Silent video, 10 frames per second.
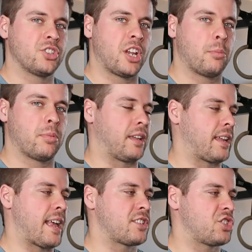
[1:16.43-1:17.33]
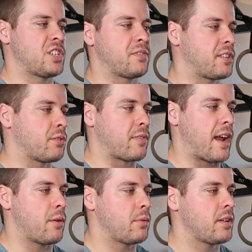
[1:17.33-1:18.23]
shape, like it hasn't shifted
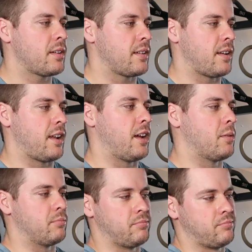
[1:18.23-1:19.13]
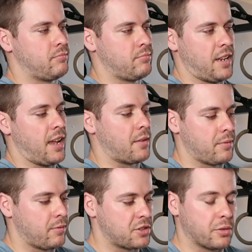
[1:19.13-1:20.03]
around. Yeah,
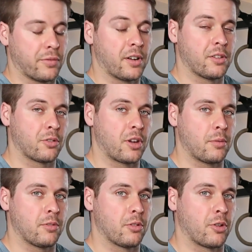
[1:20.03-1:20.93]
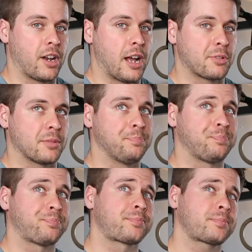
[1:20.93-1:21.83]
so far they're a great option.
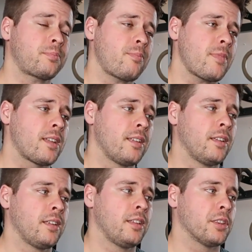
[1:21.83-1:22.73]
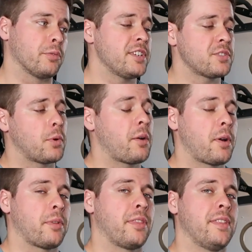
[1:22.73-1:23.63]
The reason why I
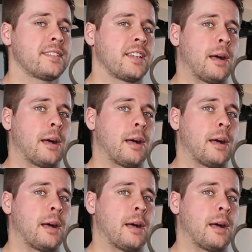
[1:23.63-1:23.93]
went with this